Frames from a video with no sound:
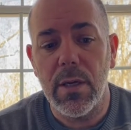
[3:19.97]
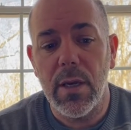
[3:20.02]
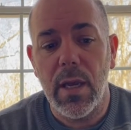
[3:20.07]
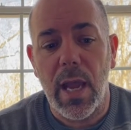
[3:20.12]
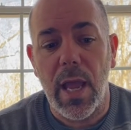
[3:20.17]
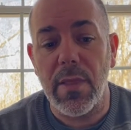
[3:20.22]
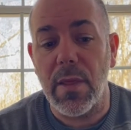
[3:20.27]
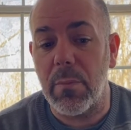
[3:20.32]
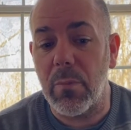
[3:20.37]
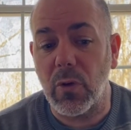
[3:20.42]

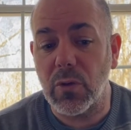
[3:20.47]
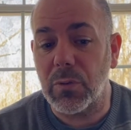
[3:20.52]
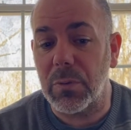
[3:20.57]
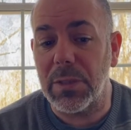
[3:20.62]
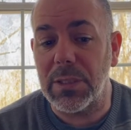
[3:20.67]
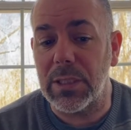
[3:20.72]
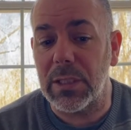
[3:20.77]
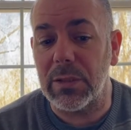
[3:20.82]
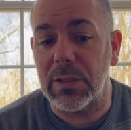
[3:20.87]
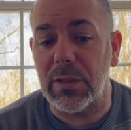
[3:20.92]
And then most
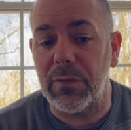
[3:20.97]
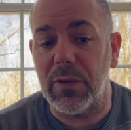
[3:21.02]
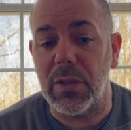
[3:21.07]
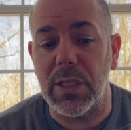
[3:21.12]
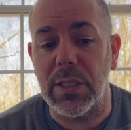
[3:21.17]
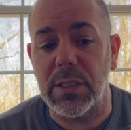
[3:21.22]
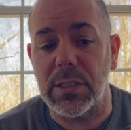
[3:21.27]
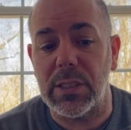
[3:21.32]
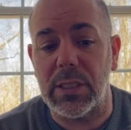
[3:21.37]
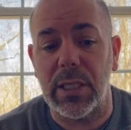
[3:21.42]
recently, if you
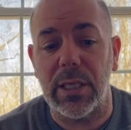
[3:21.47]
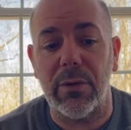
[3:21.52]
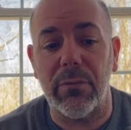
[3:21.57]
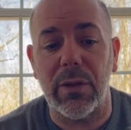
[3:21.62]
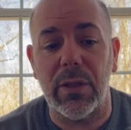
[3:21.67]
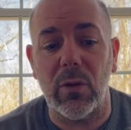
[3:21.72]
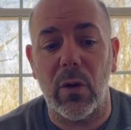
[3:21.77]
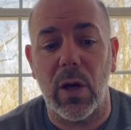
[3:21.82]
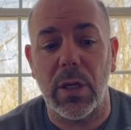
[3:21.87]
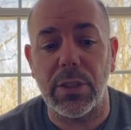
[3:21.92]
didn't see it,
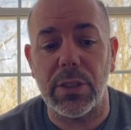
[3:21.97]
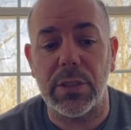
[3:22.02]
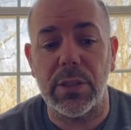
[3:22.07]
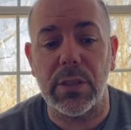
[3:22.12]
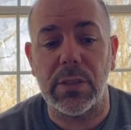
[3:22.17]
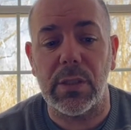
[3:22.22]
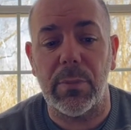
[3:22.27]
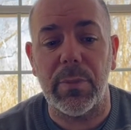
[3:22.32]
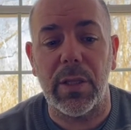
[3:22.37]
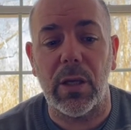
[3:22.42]
we
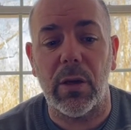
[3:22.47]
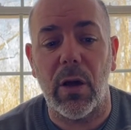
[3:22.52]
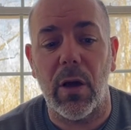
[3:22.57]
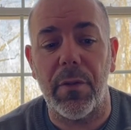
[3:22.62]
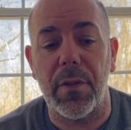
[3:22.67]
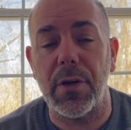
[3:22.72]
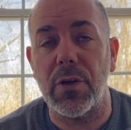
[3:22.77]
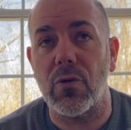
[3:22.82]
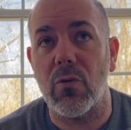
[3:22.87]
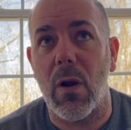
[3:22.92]
launched something
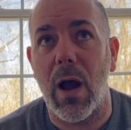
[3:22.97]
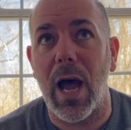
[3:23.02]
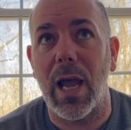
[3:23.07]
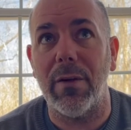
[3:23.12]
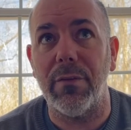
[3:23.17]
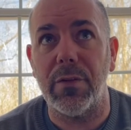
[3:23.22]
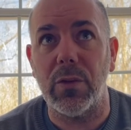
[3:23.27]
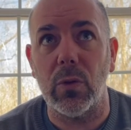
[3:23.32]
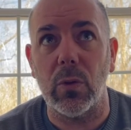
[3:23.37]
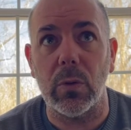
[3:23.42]
called the
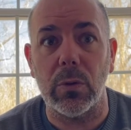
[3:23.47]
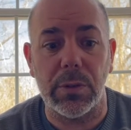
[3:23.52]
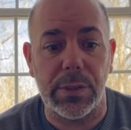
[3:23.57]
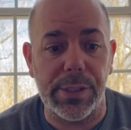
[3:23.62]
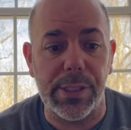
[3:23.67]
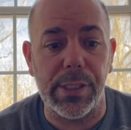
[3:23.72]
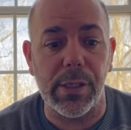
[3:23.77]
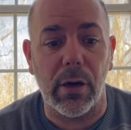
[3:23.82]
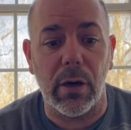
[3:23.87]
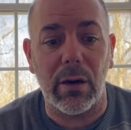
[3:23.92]
Drive tool,
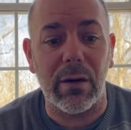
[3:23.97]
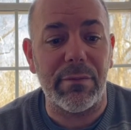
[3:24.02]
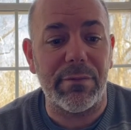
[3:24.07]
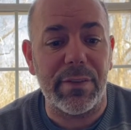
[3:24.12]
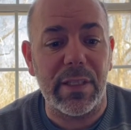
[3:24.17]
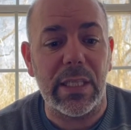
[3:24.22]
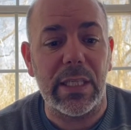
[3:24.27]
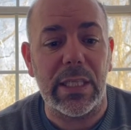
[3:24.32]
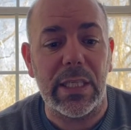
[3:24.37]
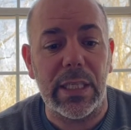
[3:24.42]

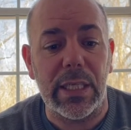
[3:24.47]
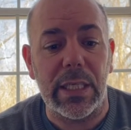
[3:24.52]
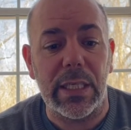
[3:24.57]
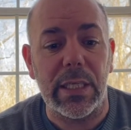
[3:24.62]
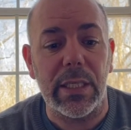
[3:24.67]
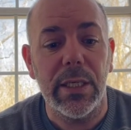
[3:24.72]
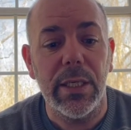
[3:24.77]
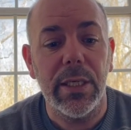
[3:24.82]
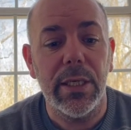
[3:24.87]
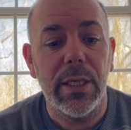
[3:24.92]

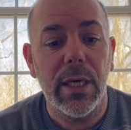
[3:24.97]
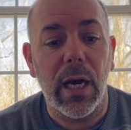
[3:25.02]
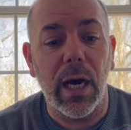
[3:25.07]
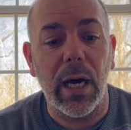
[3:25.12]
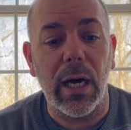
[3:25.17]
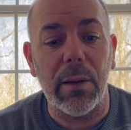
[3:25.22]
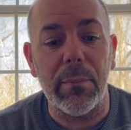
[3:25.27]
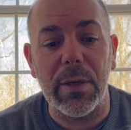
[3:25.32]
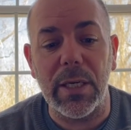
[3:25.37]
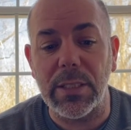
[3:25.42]
DRVE,
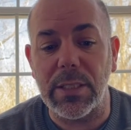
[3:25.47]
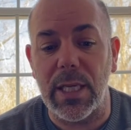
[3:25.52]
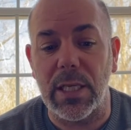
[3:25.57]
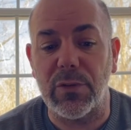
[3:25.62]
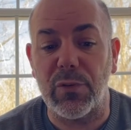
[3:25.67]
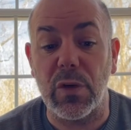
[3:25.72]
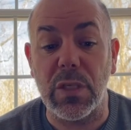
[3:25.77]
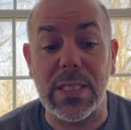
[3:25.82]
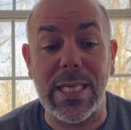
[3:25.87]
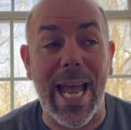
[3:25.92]
and it
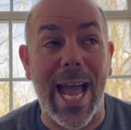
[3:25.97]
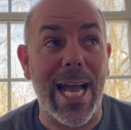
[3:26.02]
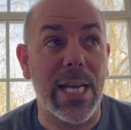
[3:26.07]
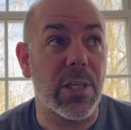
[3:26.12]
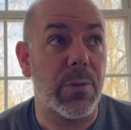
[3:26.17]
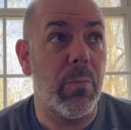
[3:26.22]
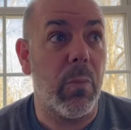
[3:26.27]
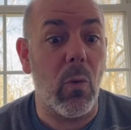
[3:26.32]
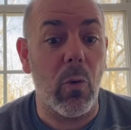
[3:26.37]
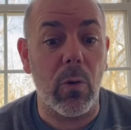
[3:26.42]
stands for
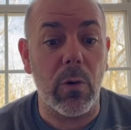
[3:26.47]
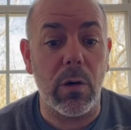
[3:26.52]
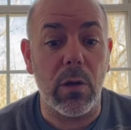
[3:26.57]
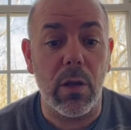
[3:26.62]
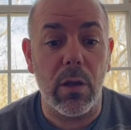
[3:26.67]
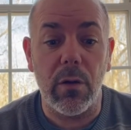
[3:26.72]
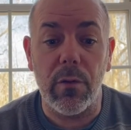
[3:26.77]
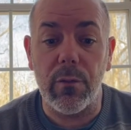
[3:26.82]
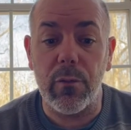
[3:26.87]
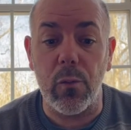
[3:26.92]

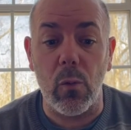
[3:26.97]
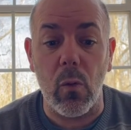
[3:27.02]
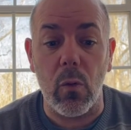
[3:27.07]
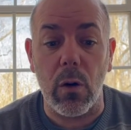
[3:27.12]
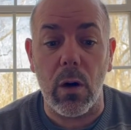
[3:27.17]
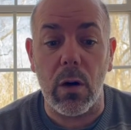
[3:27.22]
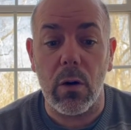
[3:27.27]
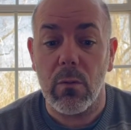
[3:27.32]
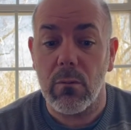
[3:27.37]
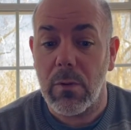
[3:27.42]
Dashboard
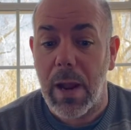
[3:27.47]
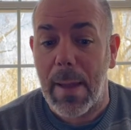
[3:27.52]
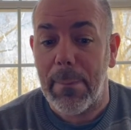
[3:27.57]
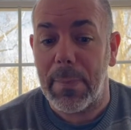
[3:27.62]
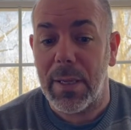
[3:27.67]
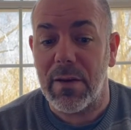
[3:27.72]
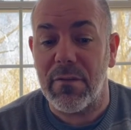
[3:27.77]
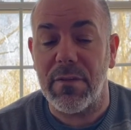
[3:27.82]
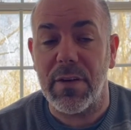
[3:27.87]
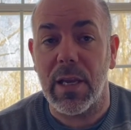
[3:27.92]
for
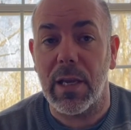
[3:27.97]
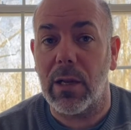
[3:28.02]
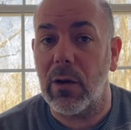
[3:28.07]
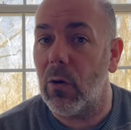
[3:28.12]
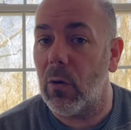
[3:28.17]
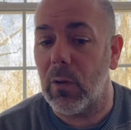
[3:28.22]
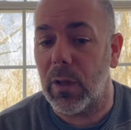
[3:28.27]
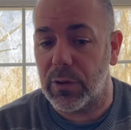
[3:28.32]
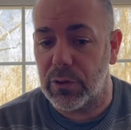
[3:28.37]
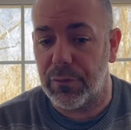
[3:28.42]
Rapid
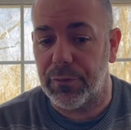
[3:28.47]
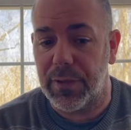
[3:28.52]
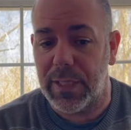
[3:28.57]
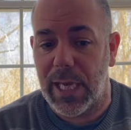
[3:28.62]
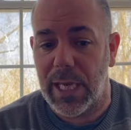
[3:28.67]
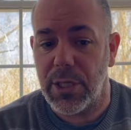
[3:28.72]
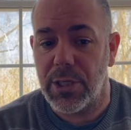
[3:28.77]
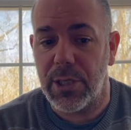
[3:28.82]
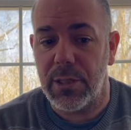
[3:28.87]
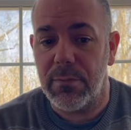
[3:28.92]
Vehicle
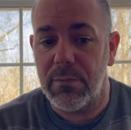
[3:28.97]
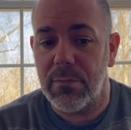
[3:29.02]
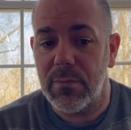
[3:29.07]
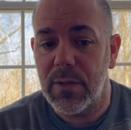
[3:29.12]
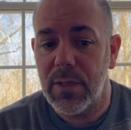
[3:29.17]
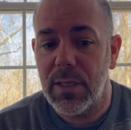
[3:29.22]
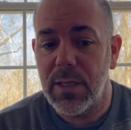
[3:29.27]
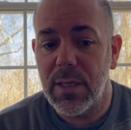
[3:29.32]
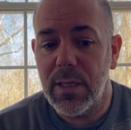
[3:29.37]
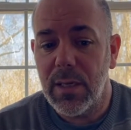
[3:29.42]
Electrification.
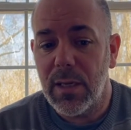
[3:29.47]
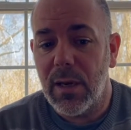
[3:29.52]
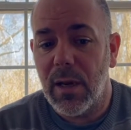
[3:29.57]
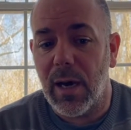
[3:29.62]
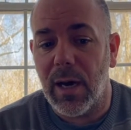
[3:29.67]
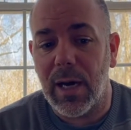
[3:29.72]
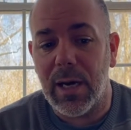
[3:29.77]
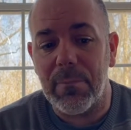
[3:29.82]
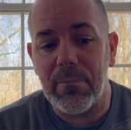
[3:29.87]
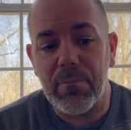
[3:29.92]

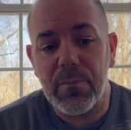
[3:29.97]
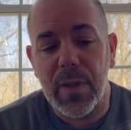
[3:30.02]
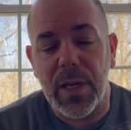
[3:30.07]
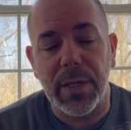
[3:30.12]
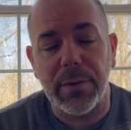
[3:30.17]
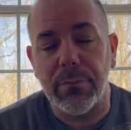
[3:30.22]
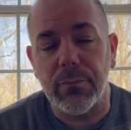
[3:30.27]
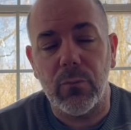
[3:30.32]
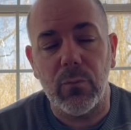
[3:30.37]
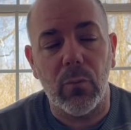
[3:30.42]

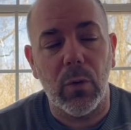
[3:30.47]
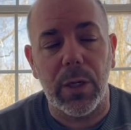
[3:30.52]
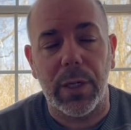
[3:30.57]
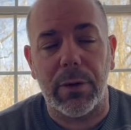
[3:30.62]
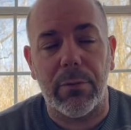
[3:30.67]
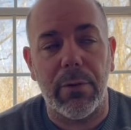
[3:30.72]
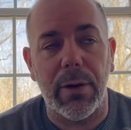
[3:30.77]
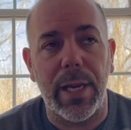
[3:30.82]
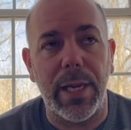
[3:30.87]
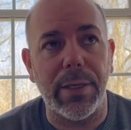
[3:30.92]
And what a
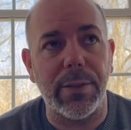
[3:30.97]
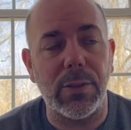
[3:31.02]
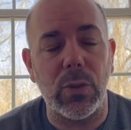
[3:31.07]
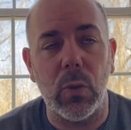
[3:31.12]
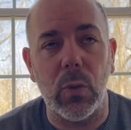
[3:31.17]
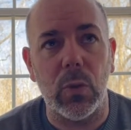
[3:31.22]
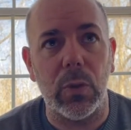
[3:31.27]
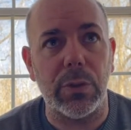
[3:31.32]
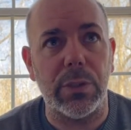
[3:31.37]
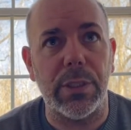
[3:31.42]
great
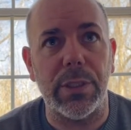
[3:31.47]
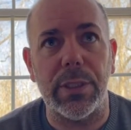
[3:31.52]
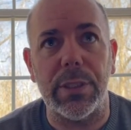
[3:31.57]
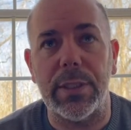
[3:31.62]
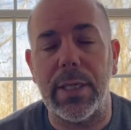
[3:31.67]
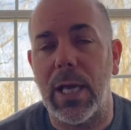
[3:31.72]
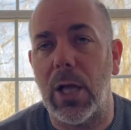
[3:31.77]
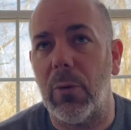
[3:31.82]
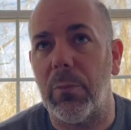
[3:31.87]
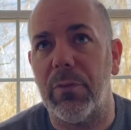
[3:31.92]
tool to
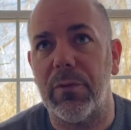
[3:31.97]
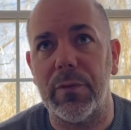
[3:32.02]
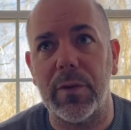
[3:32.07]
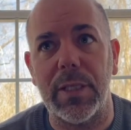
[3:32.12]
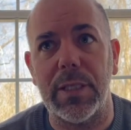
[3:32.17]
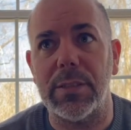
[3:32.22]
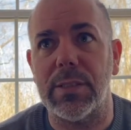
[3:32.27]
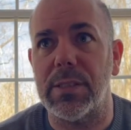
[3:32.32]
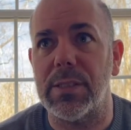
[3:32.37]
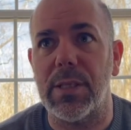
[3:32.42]
help
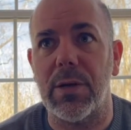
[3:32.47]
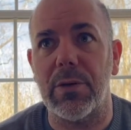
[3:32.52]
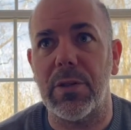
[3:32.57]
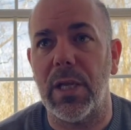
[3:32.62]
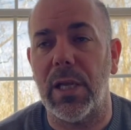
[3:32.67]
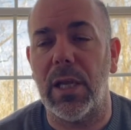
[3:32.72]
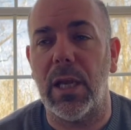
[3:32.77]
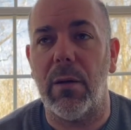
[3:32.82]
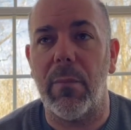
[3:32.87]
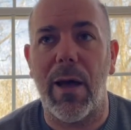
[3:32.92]
fleets as they're
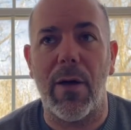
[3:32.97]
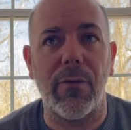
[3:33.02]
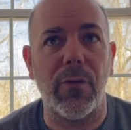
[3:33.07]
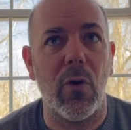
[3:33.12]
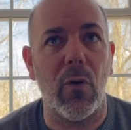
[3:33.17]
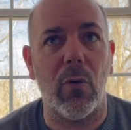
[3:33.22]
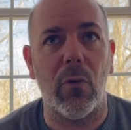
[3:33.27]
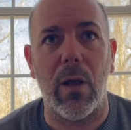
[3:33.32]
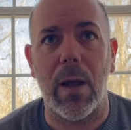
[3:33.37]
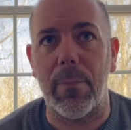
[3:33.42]
thinking about
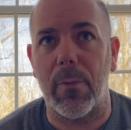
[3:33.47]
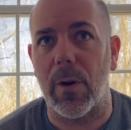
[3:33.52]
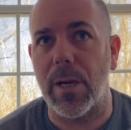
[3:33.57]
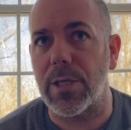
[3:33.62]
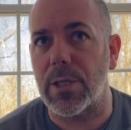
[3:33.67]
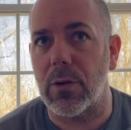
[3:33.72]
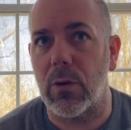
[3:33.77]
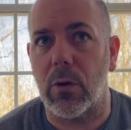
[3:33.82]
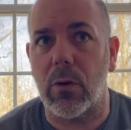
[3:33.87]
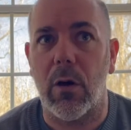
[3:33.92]
total
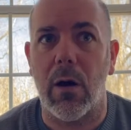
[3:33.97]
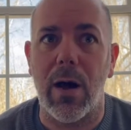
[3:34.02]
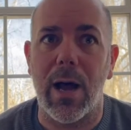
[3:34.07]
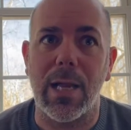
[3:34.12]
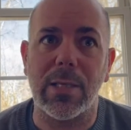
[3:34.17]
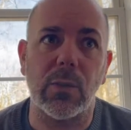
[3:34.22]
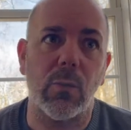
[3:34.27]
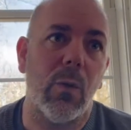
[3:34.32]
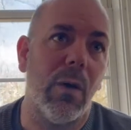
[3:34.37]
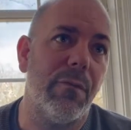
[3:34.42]
operational
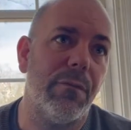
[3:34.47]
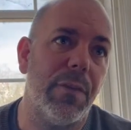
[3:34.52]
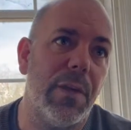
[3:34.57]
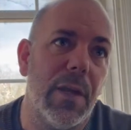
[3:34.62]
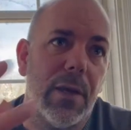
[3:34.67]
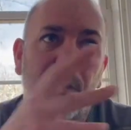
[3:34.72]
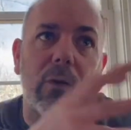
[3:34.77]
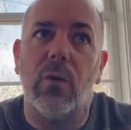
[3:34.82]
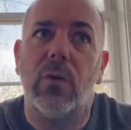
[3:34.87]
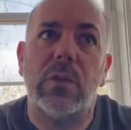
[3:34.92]
costs, what
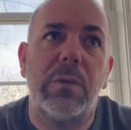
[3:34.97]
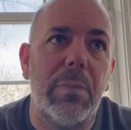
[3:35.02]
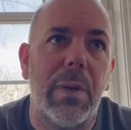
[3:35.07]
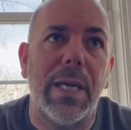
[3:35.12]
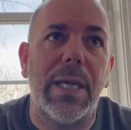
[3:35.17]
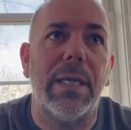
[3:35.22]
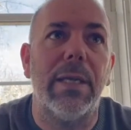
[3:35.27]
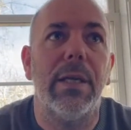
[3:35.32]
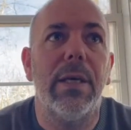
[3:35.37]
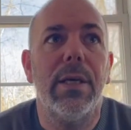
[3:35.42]
vehicles
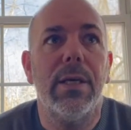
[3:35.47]
might